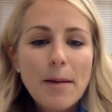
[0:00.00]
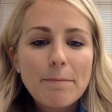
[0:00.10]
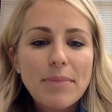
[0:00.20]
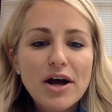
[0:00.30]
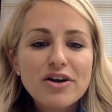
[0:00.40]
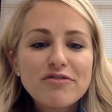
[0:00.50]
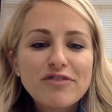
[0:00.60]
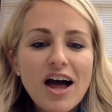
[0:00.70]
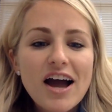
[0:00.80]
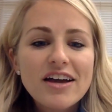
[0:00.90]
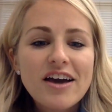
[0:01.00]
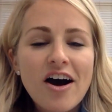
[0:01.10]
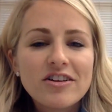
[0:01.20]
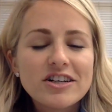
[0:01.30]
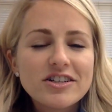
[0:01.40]
Butterfly
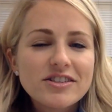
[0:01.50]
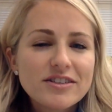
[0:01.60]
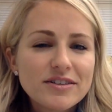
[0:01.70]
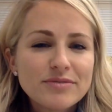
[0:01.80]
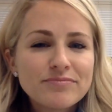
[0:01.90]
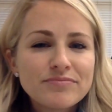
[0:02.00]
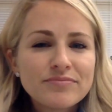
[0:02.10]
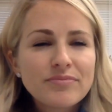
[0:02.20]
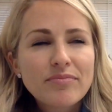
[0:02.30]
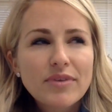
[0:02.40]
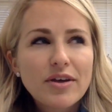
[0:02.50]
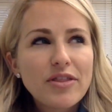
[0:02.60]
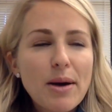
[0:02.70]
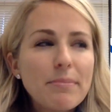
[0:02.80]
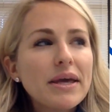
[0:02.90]
Colors, that